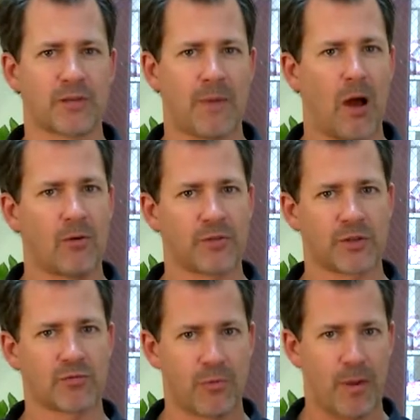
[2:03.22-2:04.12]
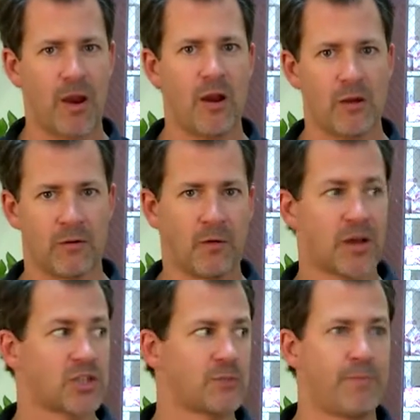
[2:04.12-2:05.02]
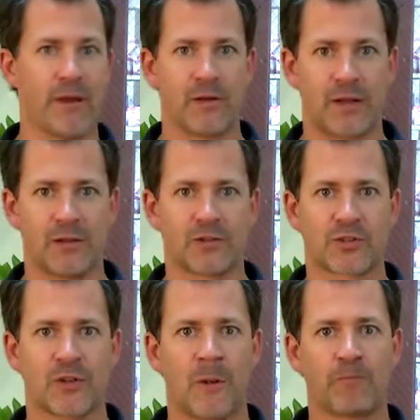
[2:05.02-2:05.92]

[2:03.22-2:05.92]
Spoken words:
about this repair experience